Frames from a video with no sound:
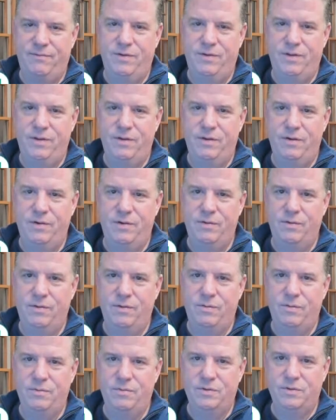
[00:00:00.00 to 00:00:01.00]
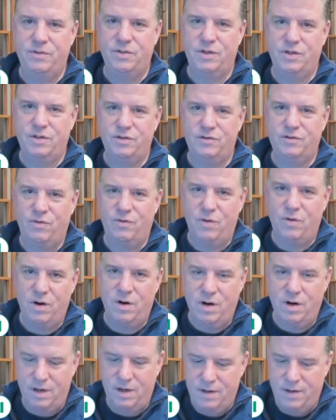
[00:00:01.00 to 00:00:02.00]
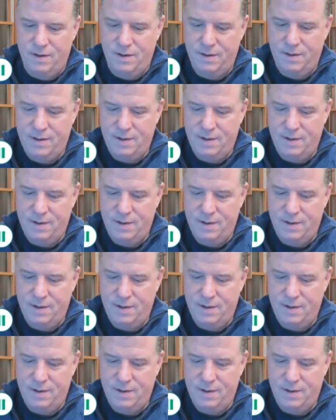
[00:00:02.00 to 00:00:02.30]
if you search for